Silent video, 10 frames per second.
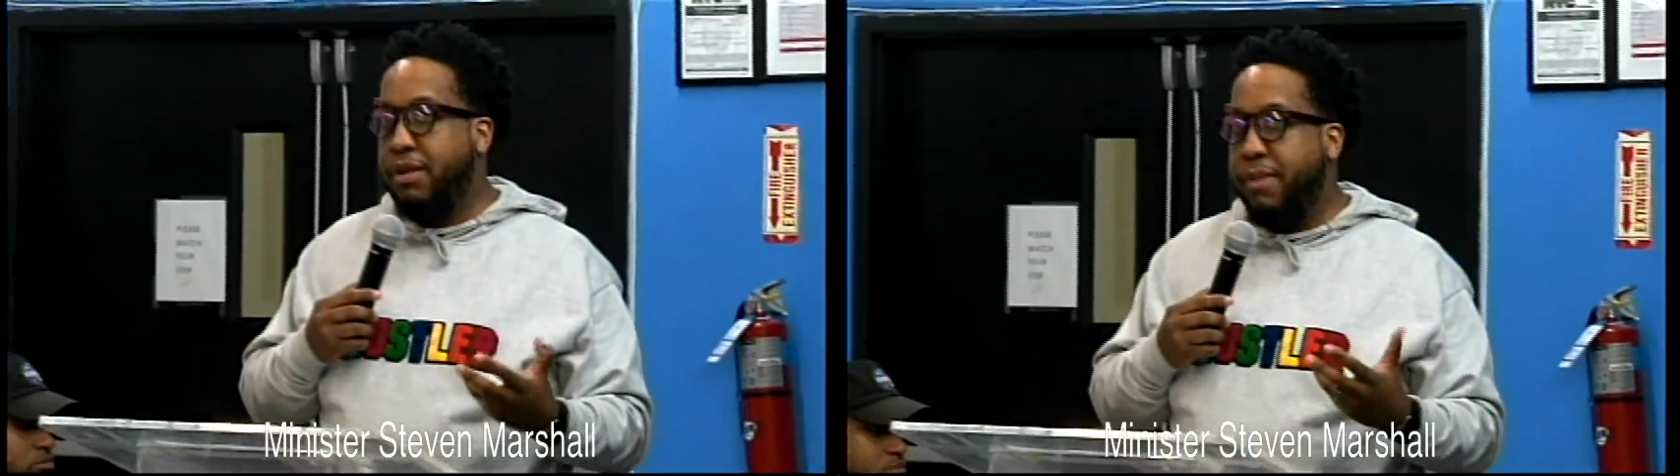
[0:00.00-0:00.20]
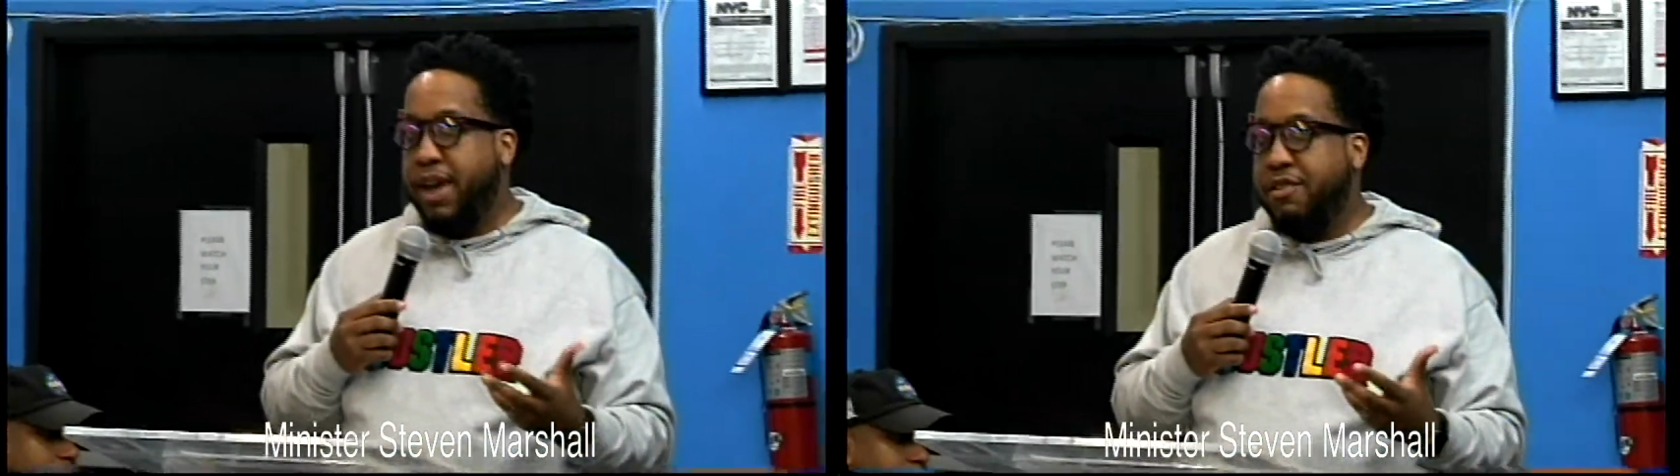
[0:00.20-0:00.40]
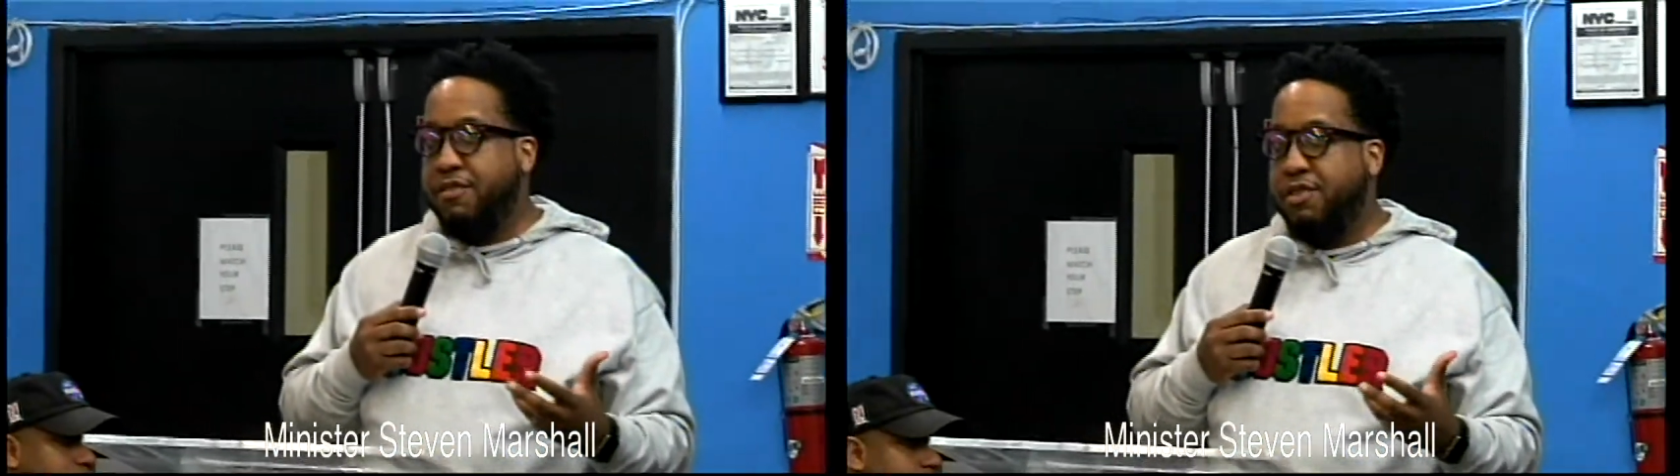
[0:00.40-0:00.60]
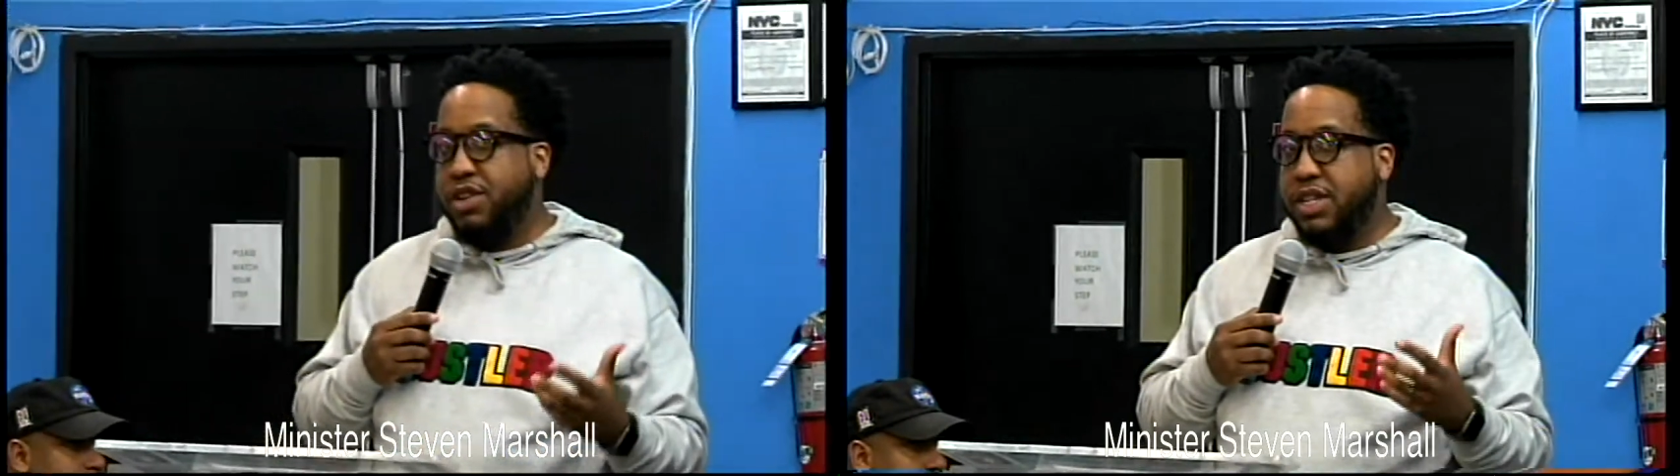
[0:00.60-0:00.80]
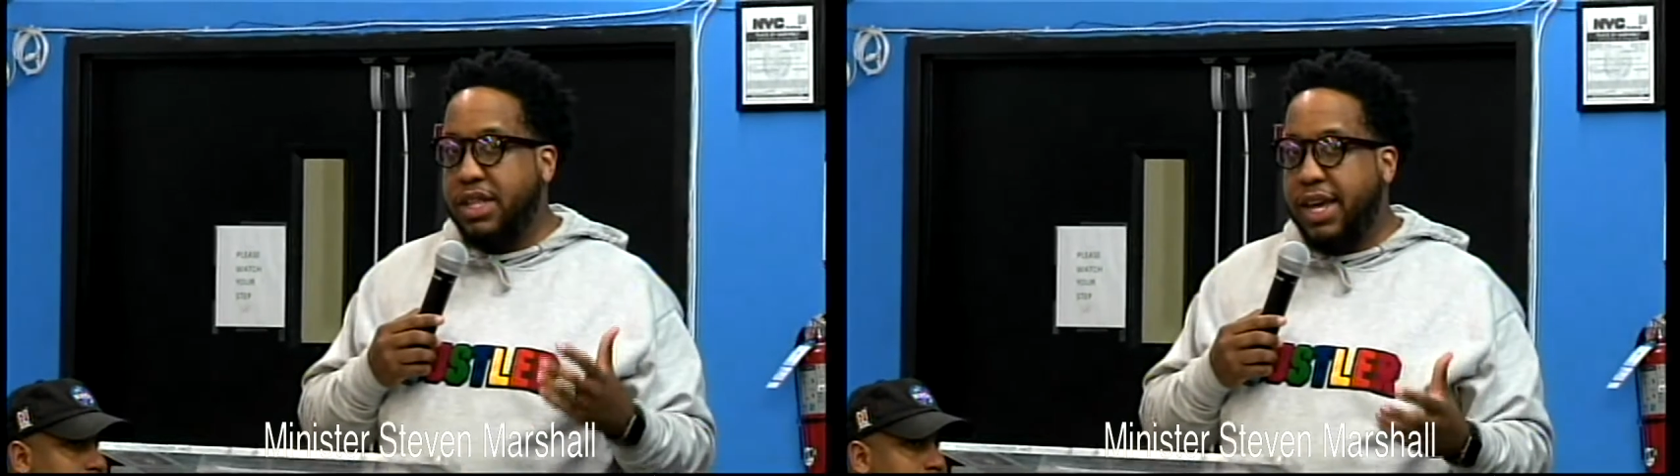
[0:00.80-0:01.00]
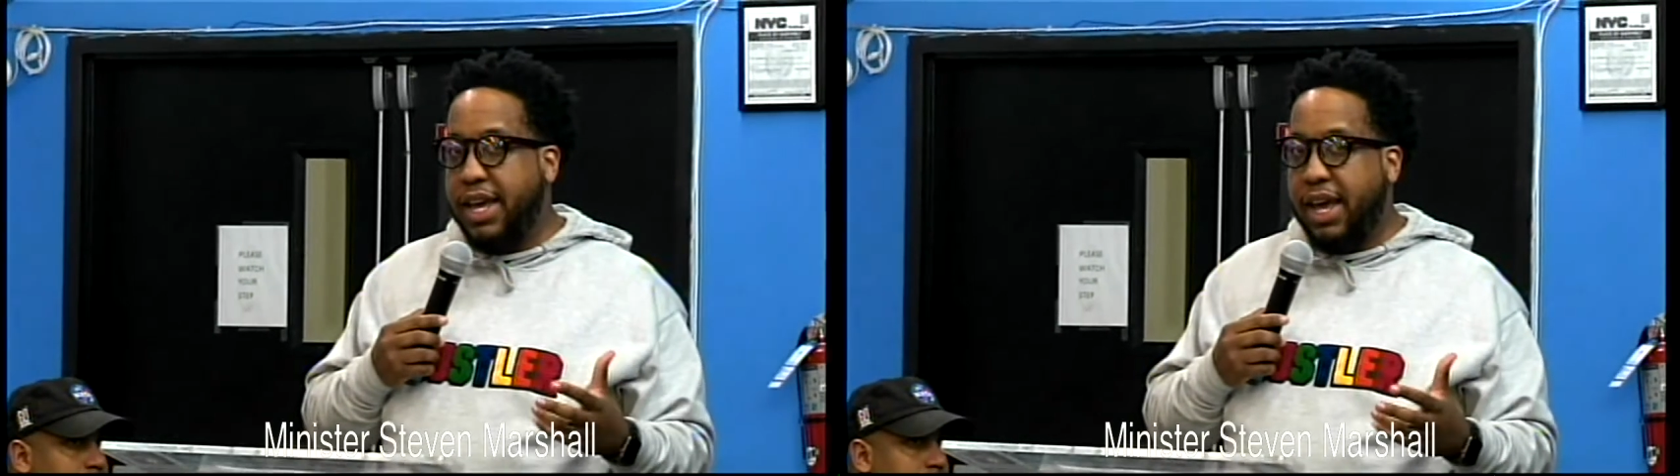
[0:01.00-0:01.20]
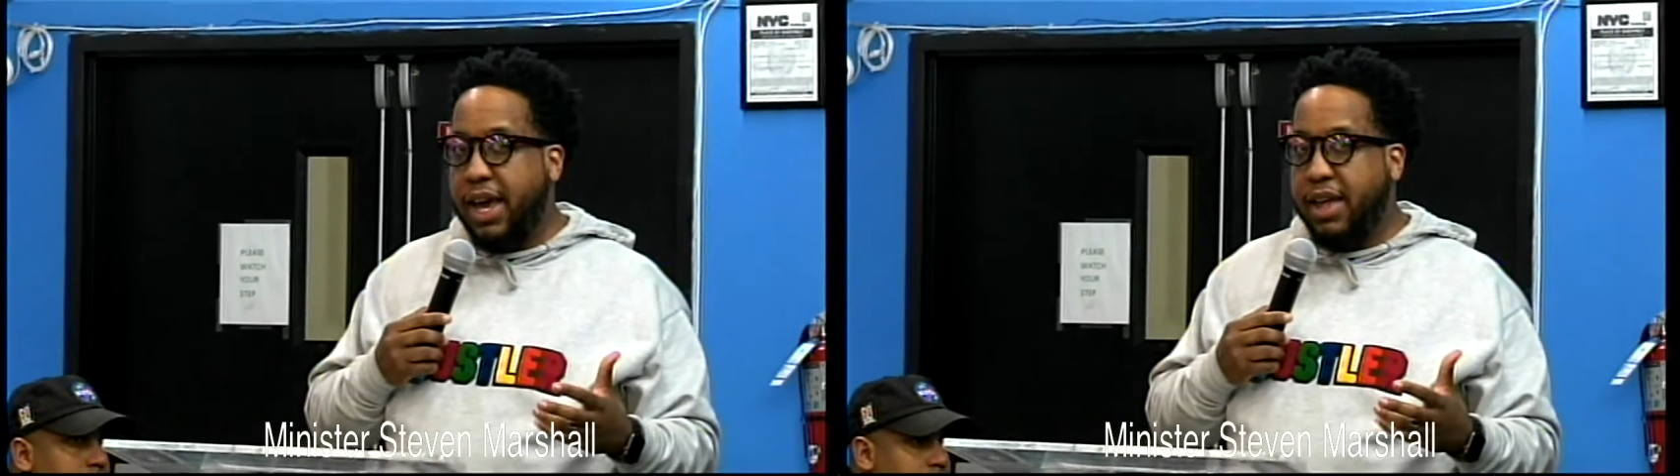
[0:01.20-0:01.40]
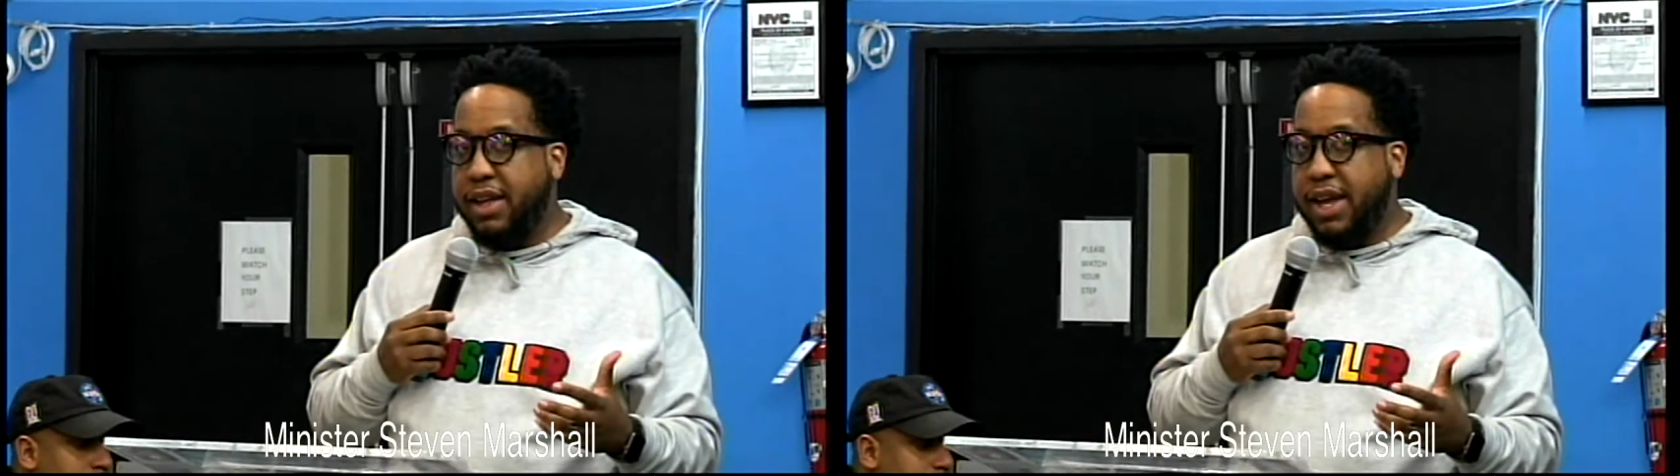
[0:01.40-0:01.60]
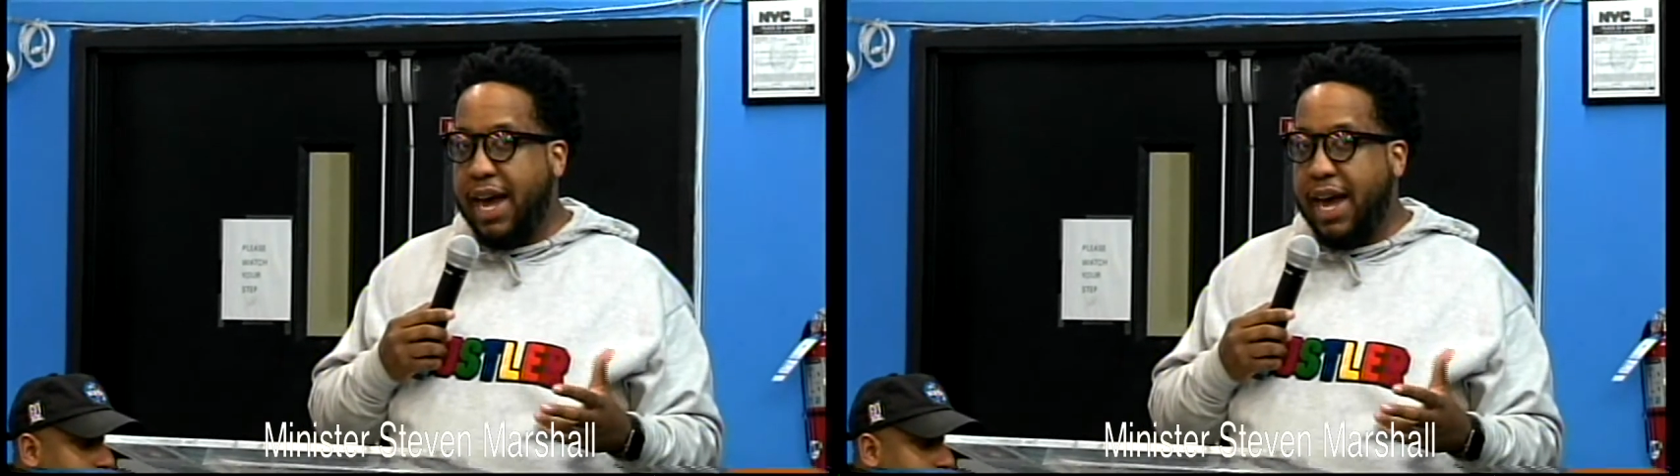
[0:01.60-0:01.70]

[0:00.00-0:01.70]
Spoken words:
the mayor for delaying it.